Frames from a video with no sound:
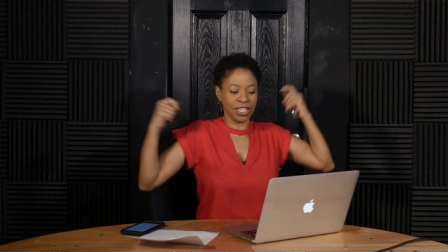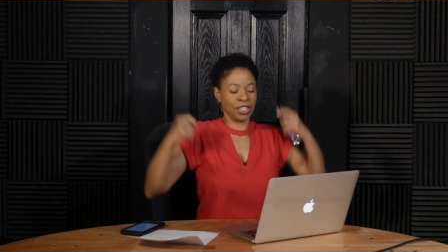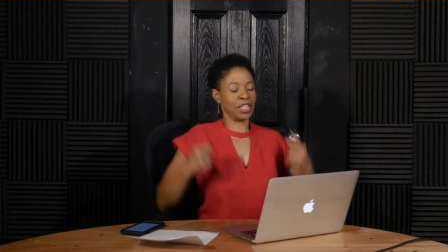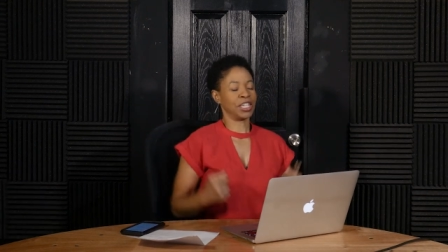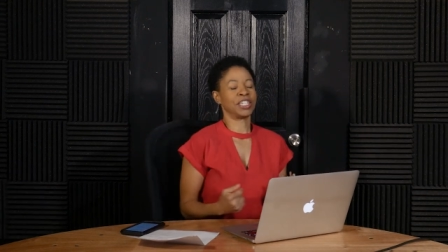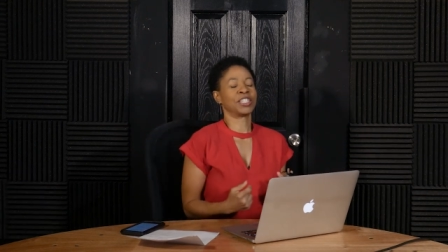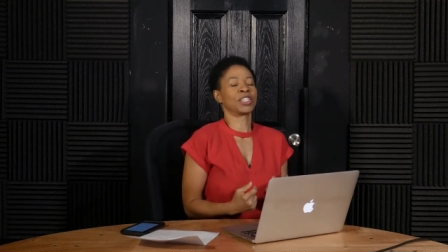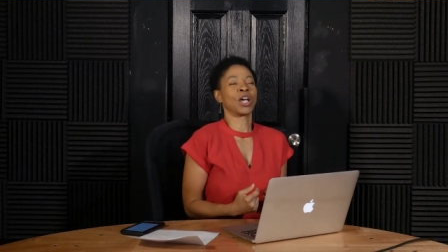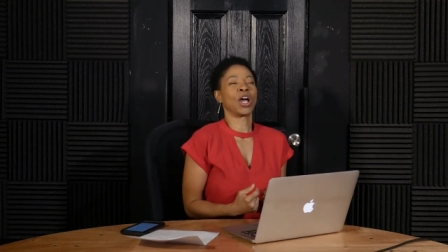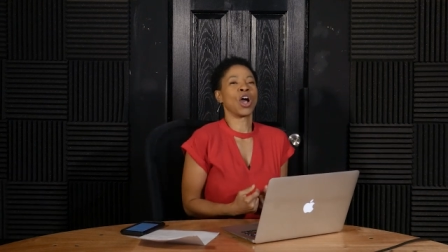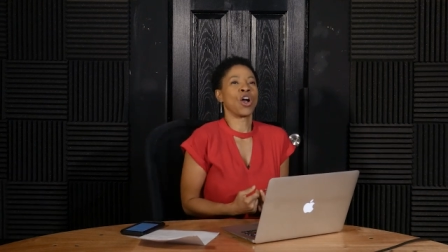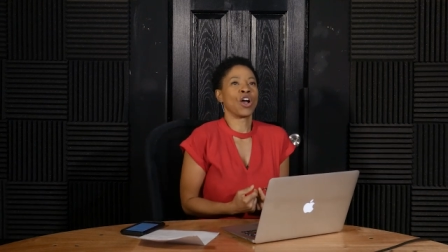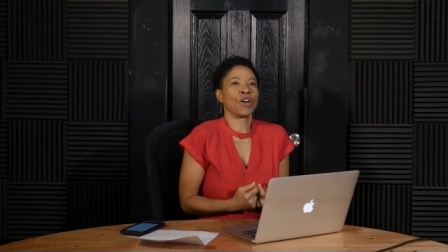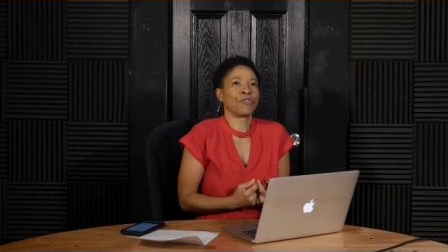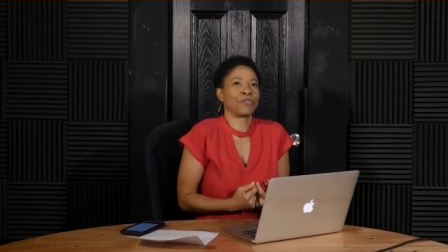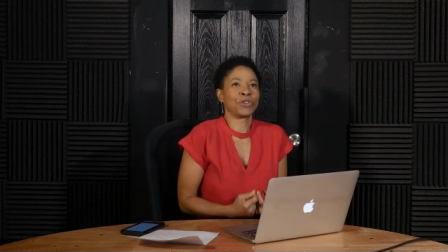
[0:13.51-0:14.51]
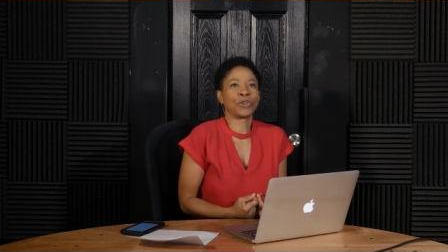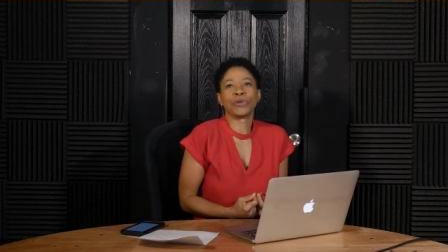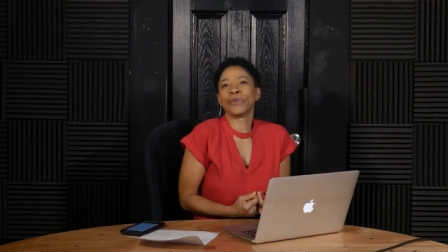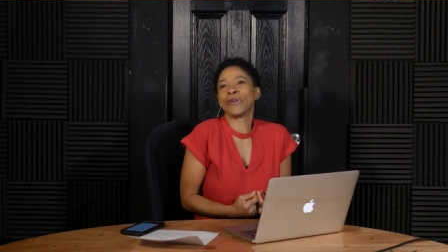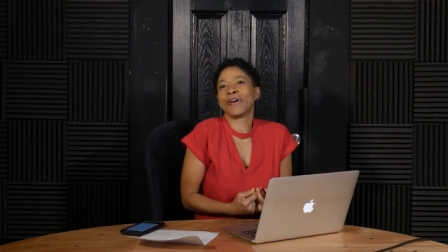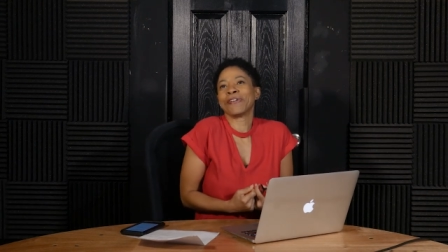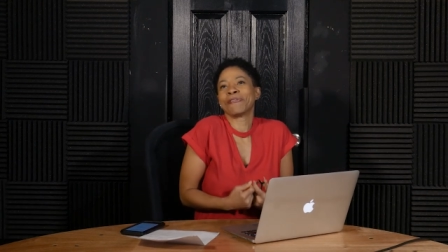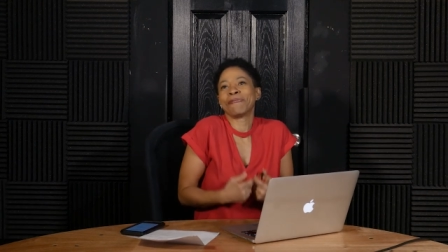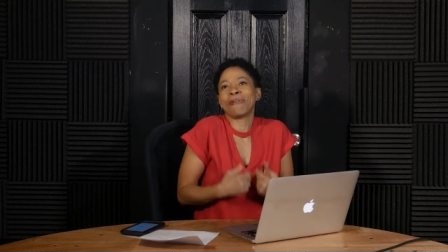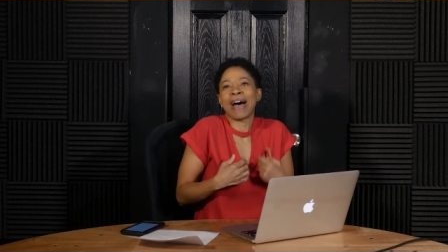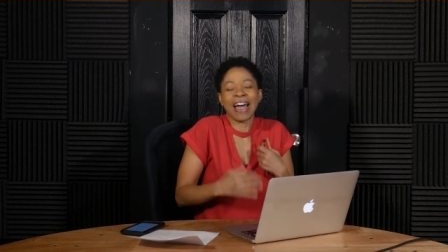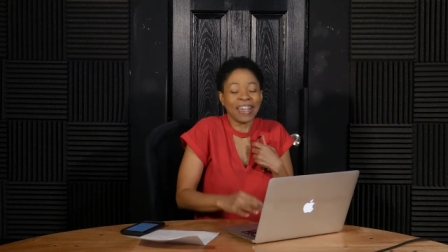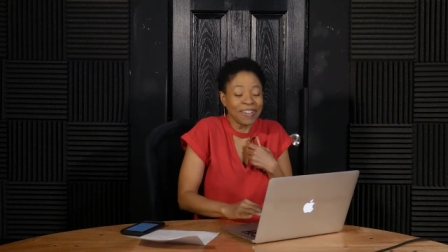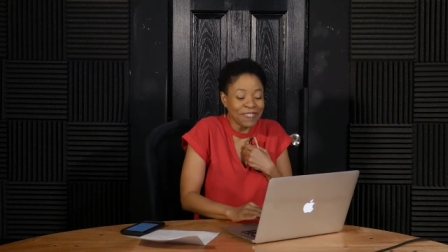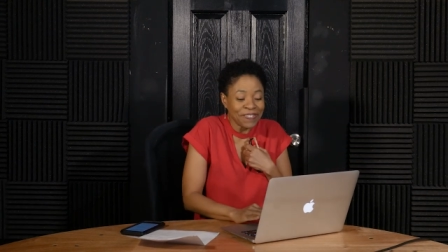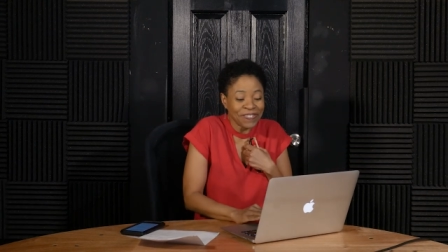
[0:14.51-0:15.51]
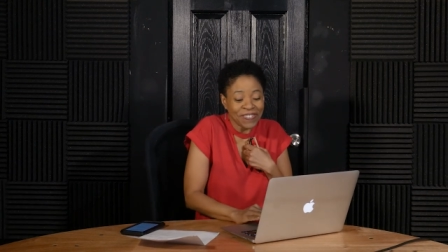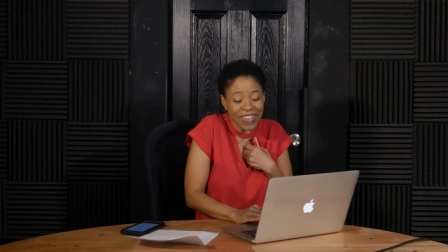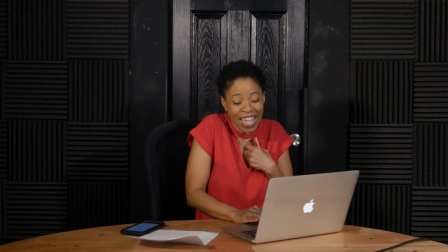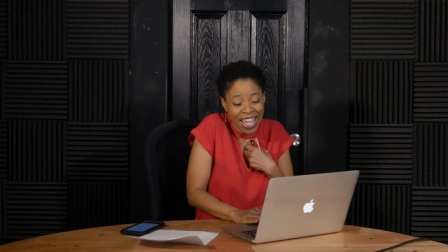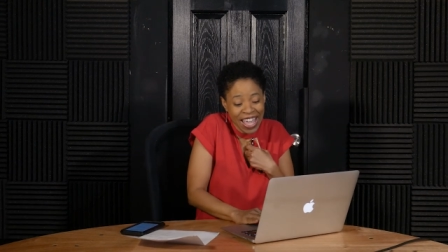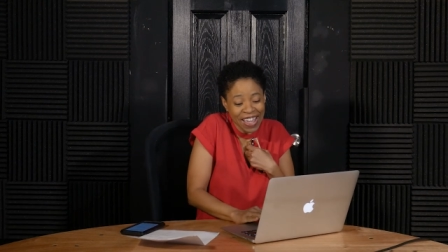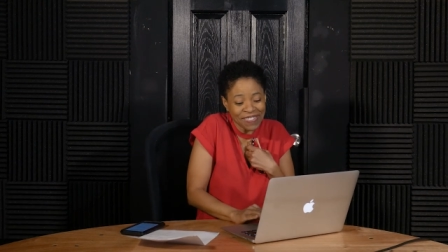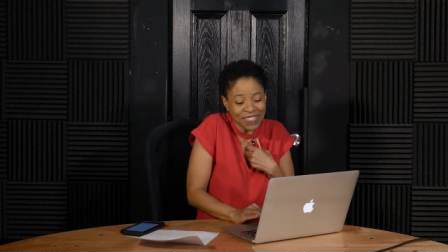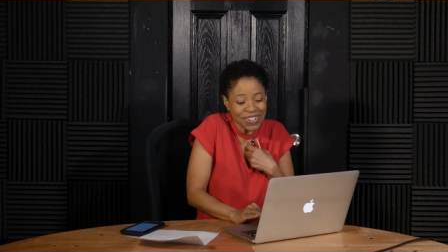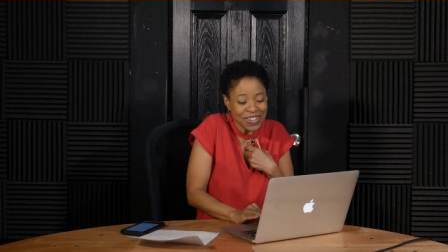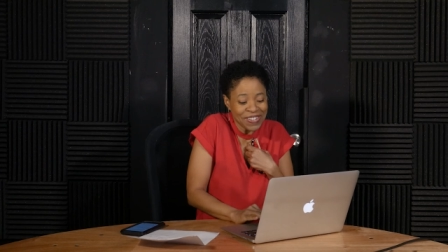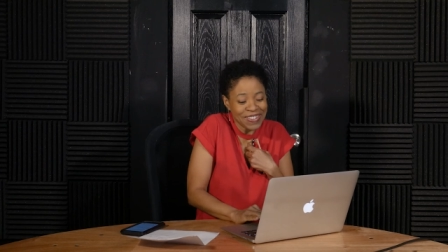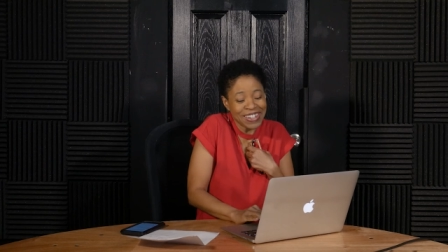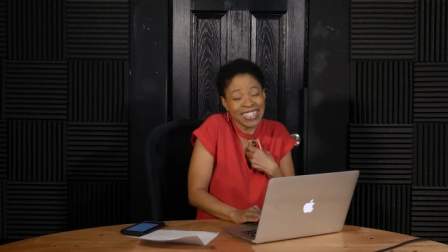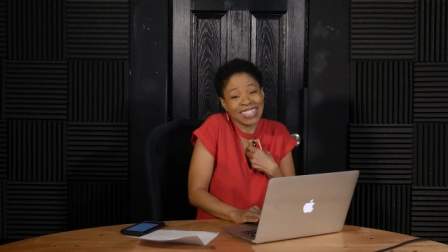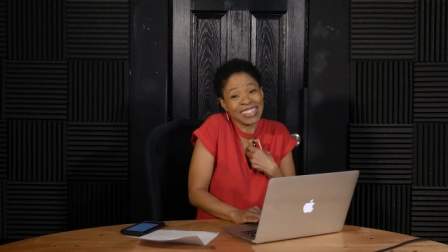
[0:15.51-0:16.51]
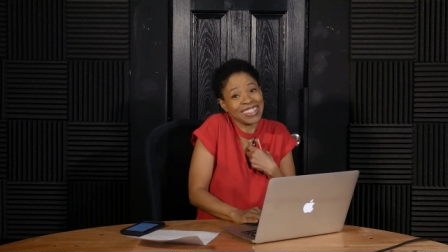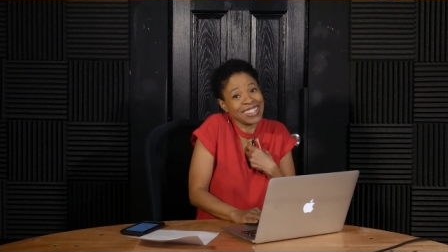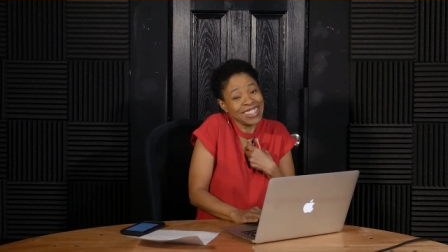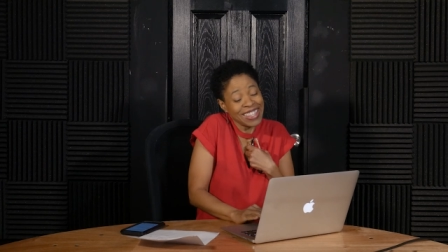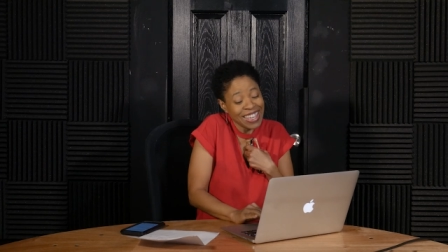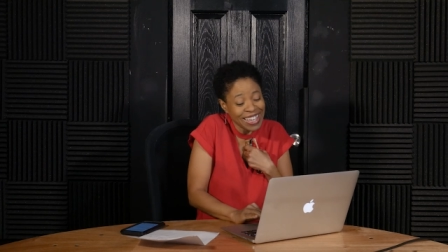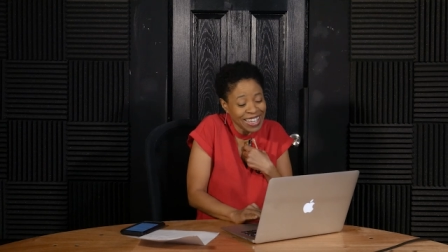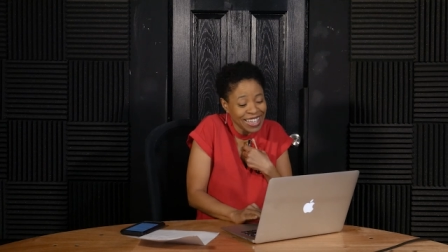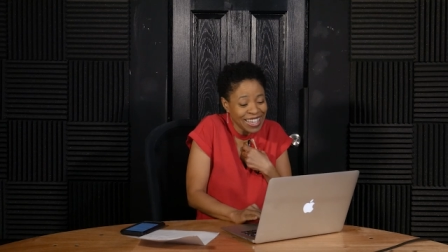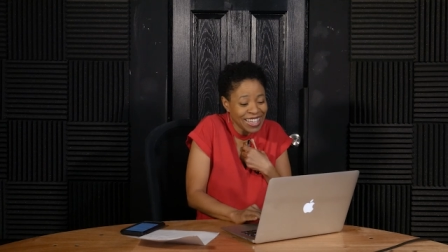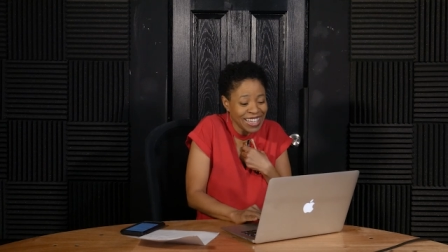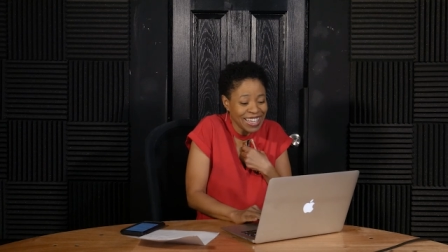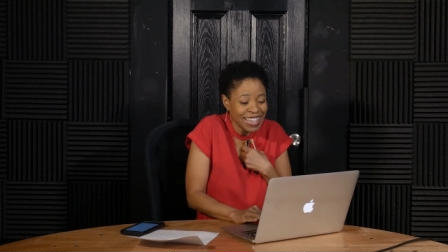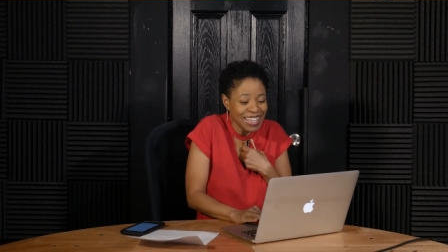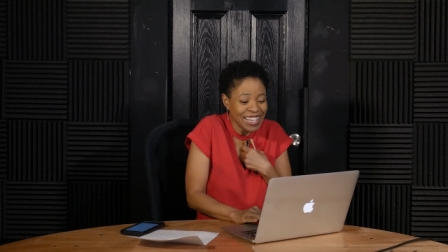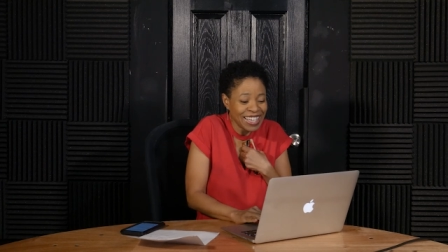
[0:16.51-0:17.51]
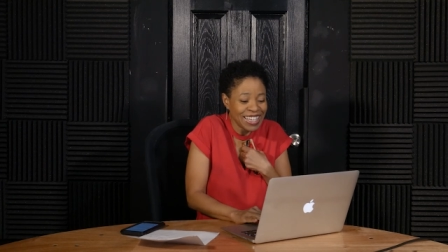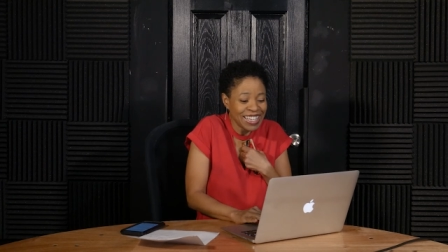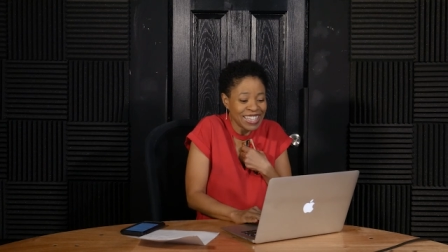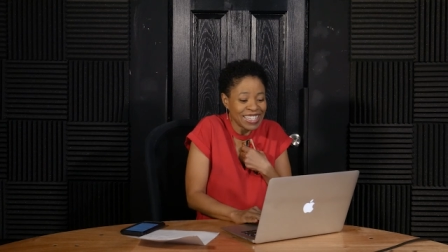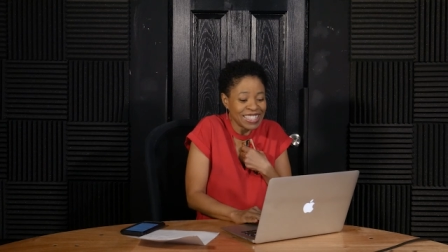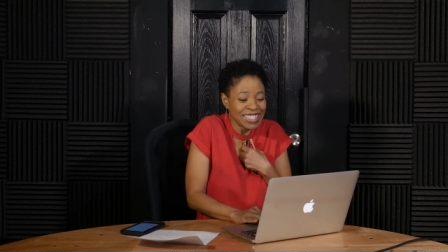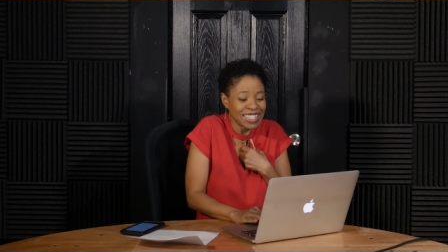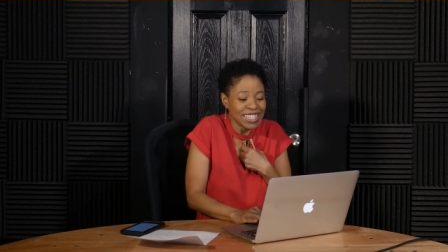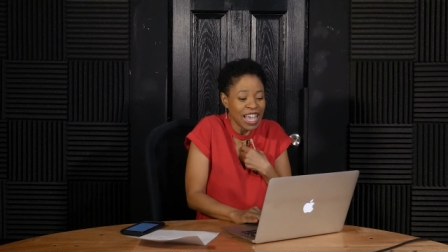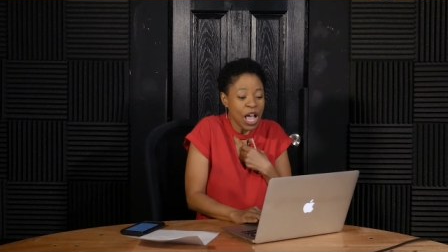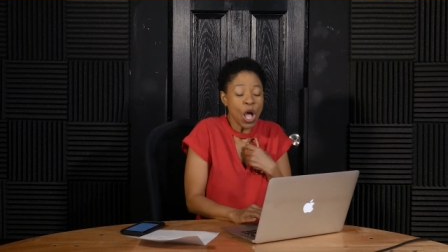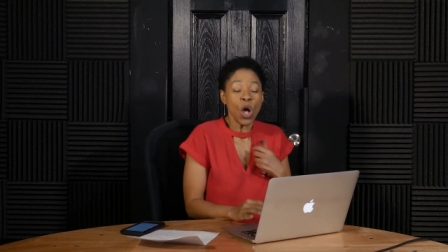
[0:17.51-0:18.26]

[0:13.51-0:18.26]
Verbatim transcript: These are a few of my favorite things.